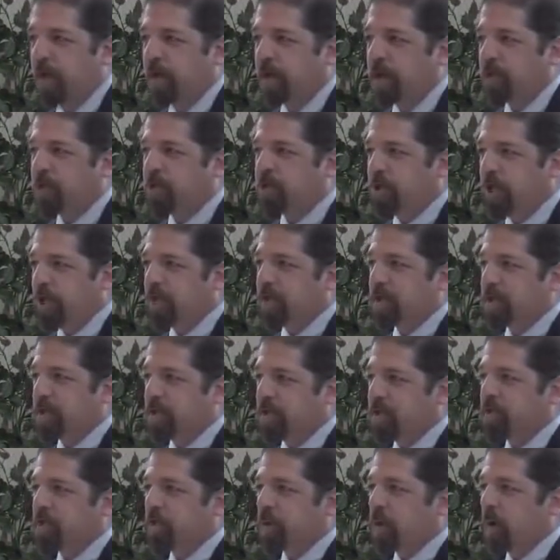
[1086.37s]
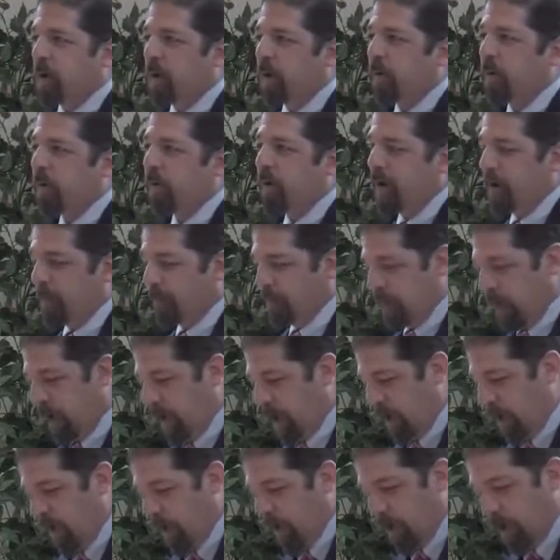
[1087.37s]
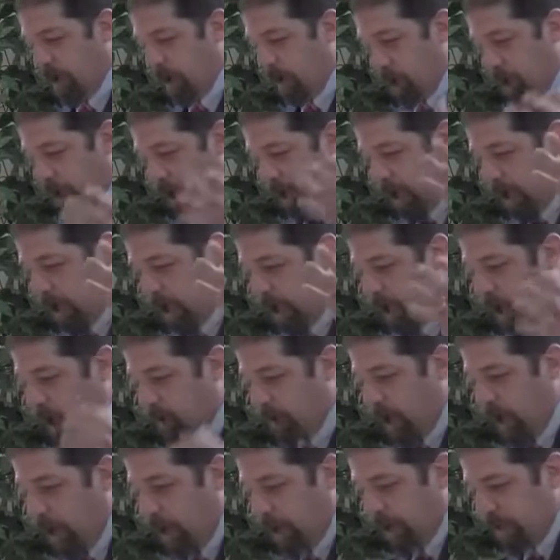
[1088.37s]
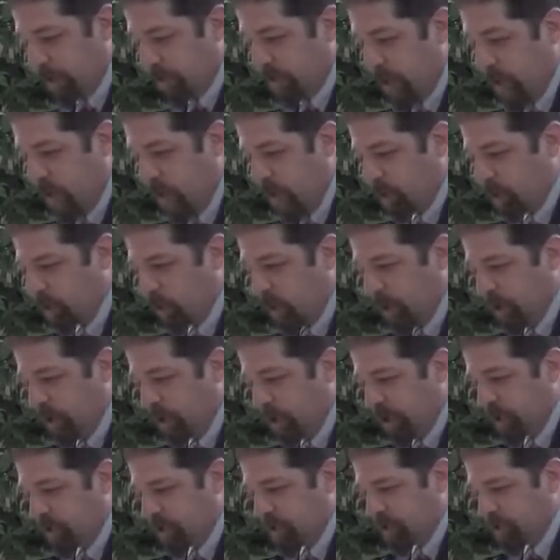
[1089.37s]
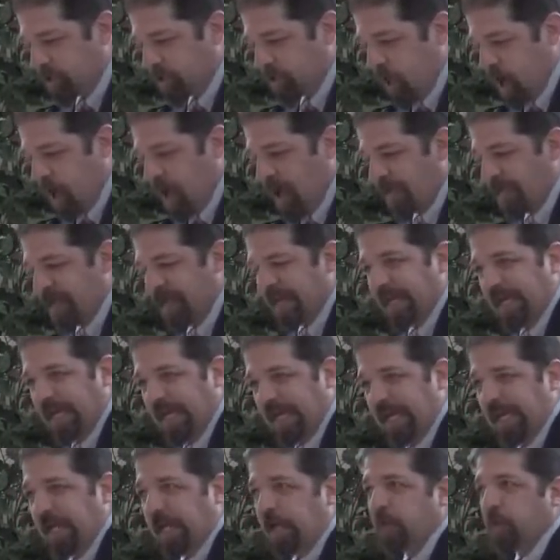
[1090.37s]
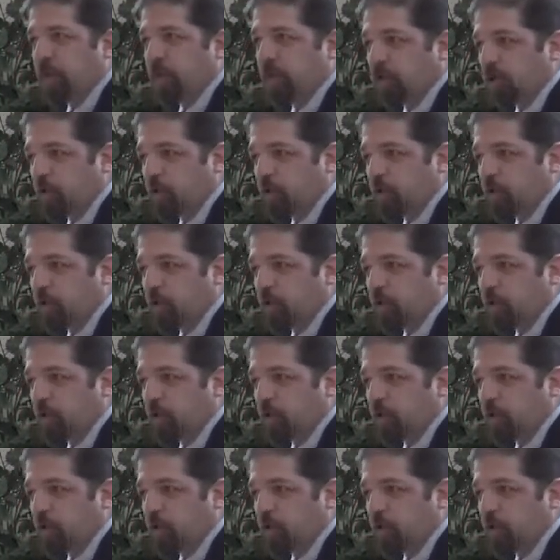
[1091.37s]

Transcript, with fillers: Does Jesus disagree with him? No, it goes on to tell us when Jesus saw that he, the